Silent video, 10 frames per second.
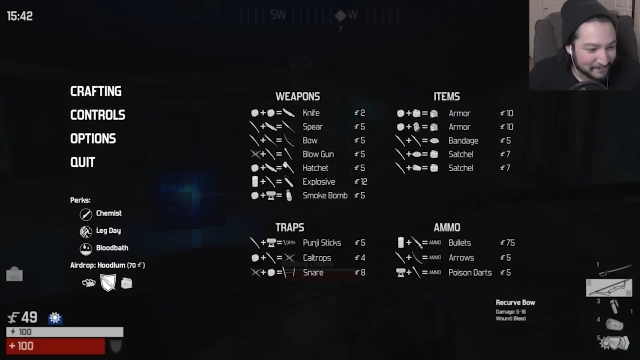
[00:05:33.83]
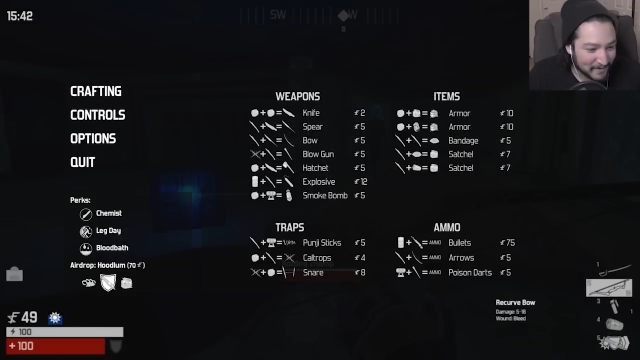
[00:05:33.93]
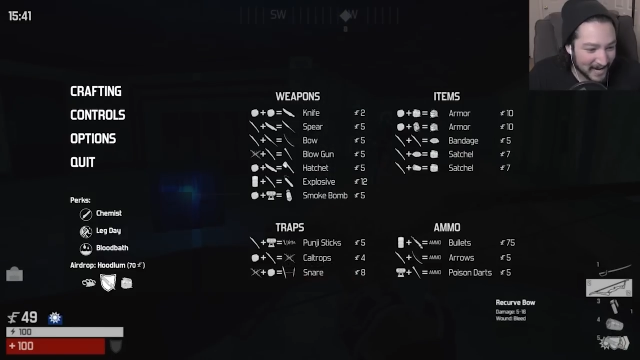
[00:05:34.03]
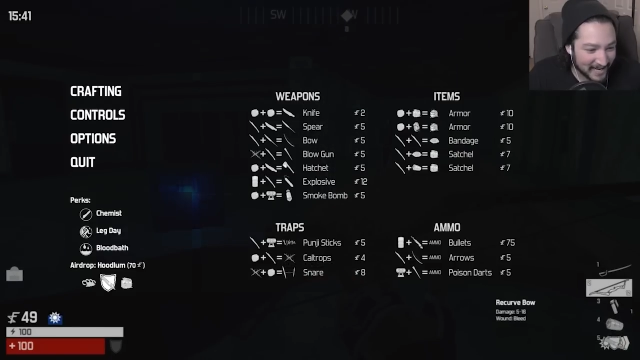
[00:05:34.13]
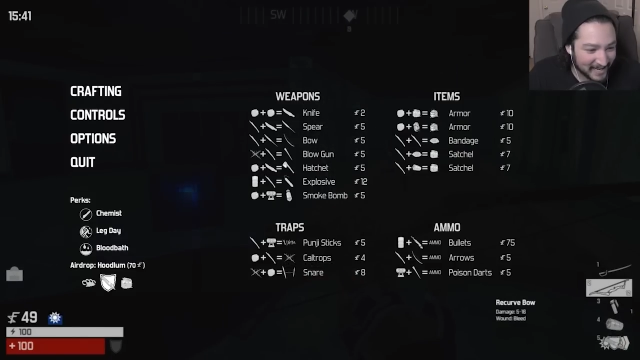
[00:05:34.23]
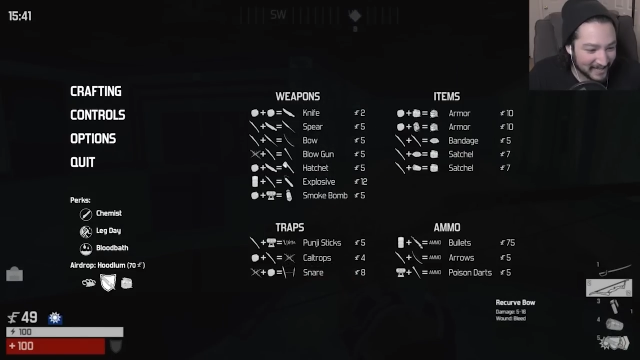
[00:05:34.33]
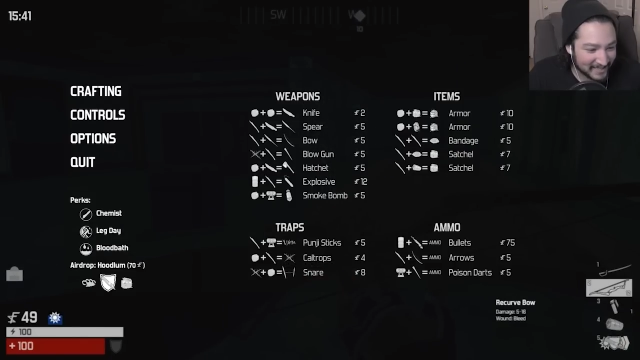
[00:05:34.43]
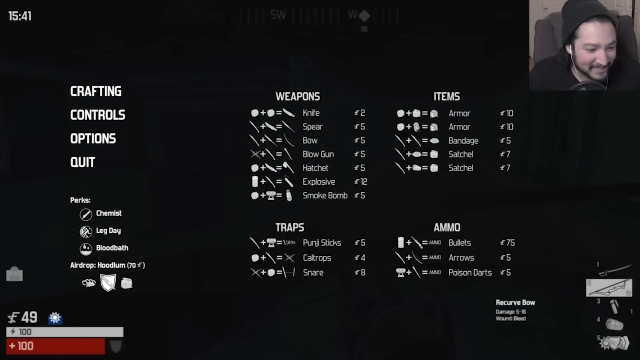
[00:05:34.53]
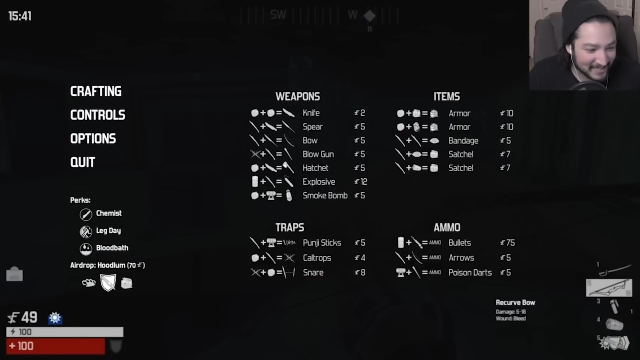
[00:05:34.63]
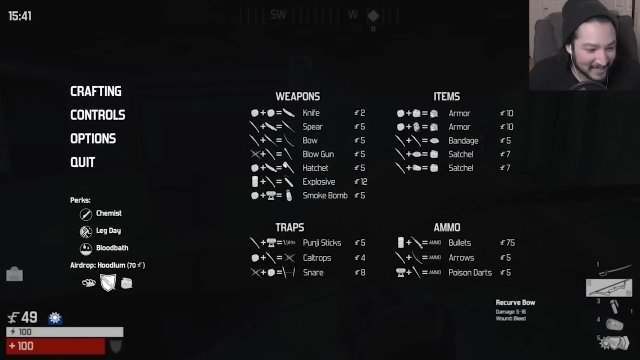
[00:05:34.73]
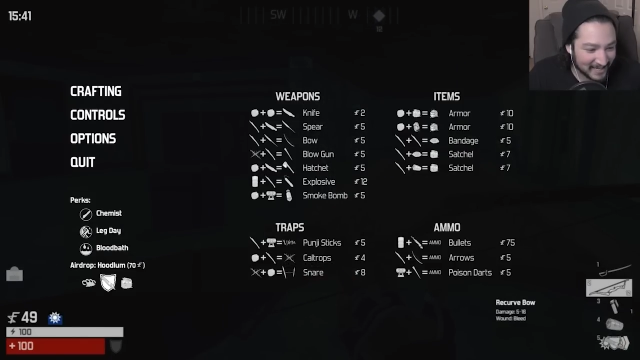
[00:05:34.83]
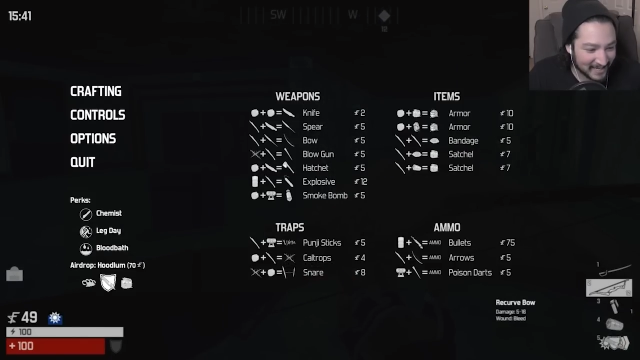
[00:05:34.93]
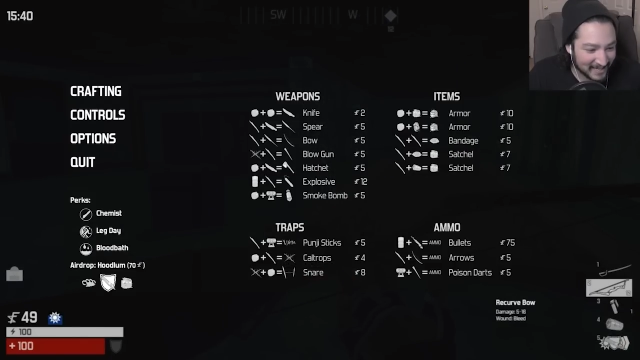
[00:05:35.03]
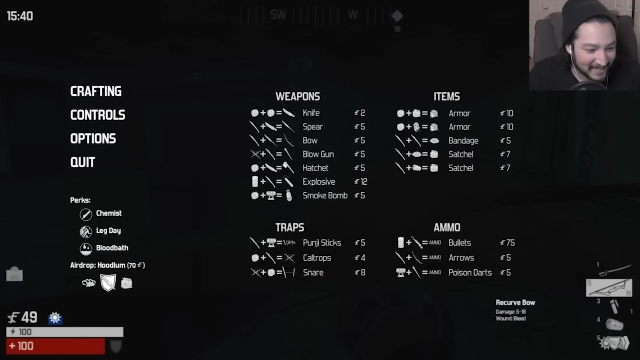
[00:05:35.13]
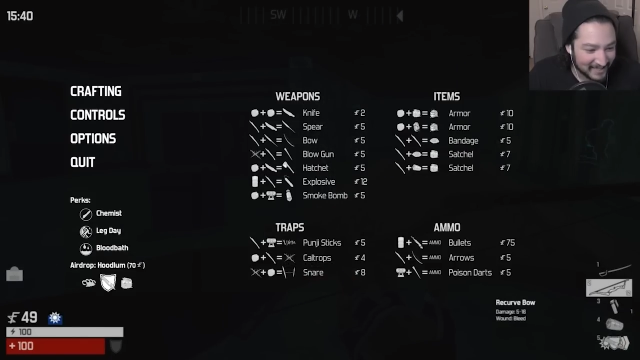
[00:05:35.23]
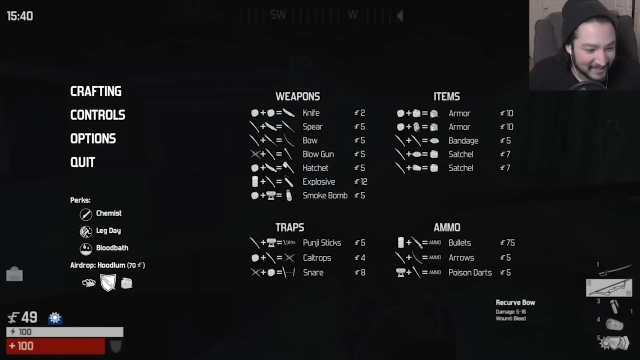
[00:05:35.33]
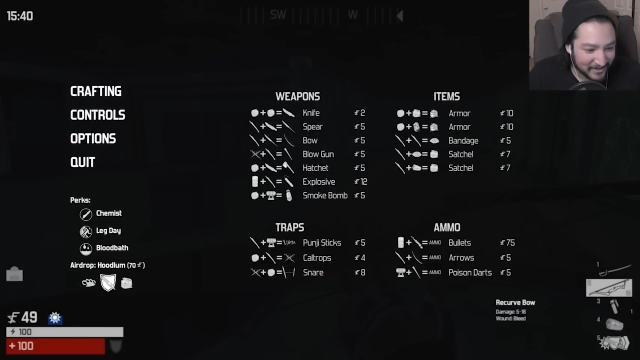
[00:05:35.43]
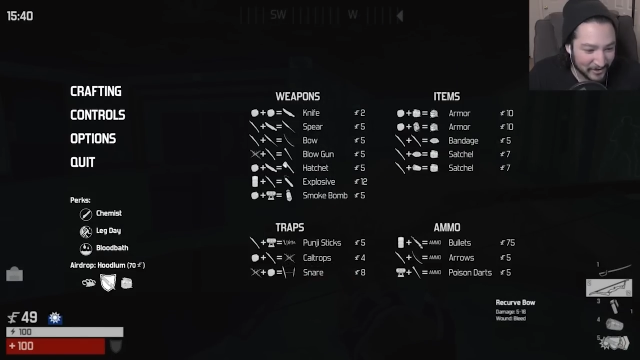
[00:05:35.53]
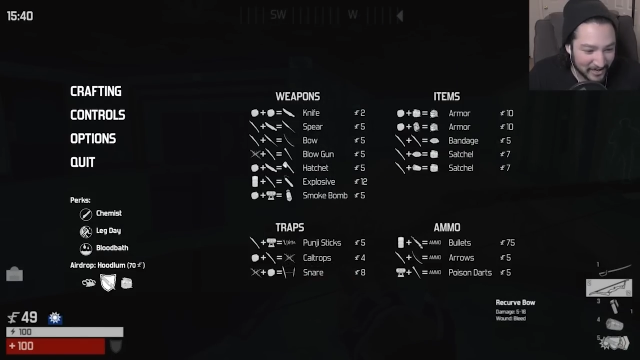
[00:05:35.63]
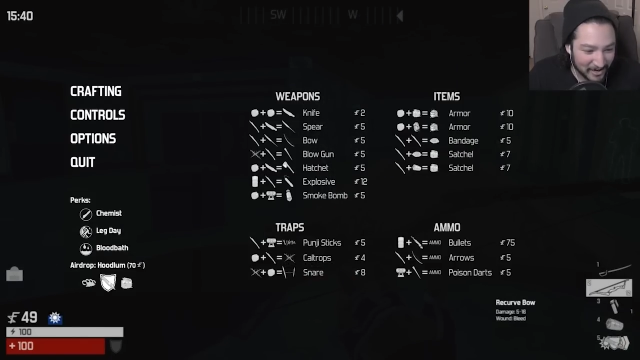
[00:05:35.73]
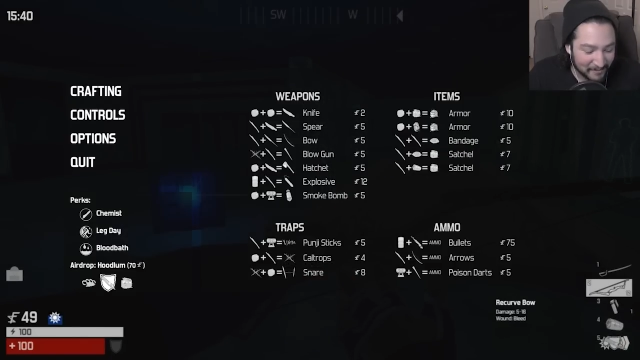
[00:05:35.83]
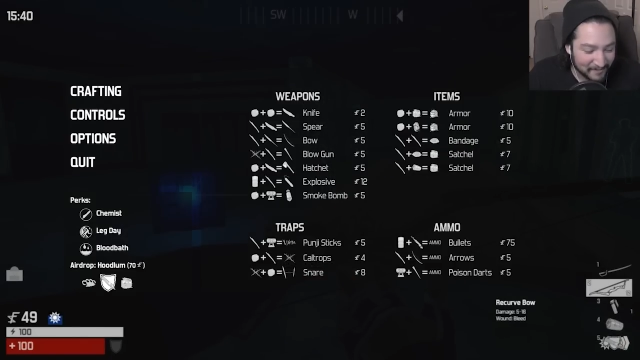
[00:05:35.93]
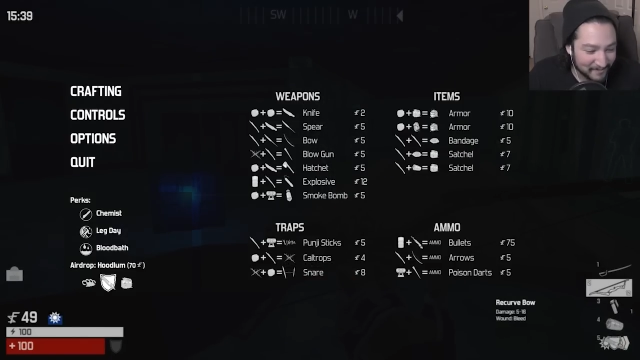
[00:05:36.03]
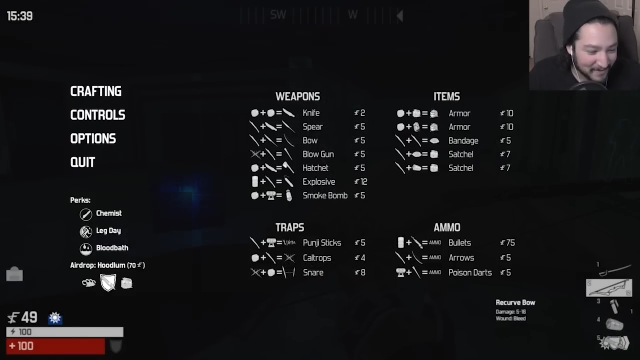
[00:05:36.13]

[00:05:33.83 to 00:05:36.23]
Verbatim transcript: Mine can, is uh, hoodlum.